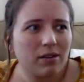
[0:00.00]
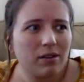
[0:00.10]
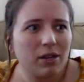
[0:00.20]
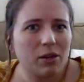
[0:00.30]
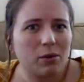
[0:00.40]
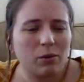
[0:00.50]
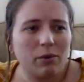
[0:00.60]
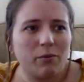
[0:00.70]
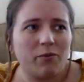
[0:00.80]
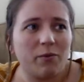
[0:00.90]
you know,
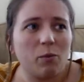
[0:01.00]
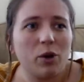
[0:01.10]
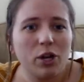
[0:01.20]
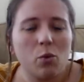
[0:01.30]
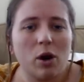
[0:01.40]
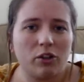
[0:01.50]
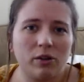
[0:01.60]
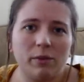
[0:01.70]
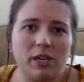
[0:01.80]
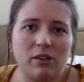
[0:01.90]
when you watch
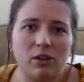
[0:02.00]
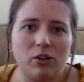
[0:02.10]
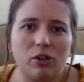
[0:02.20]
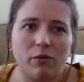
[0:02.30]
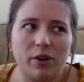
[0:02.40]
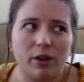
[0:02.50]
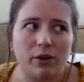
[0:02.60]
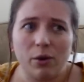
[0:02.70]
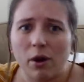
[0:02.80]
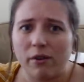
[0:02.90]
somebody's YouTube video,
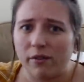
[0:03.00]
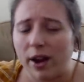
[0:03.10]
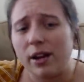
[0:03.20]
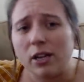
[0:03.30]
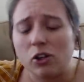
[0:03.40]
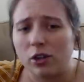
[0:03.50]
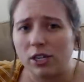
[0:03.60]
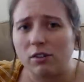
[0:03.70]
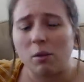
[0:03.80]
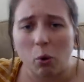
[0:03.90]
you are
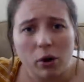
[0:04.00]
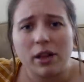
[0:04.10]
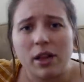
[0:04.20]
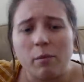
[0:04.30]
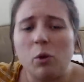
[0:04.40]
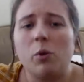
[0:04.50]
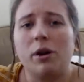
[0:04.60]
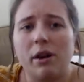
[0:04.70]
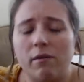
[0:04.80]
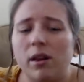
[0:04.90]
financially supporting them. You are
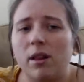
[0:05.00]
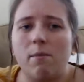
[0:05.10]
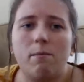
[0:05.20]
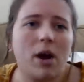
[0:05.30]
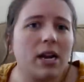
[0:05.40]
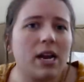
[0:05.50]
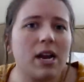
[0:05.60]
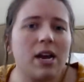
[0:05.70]
giving them money.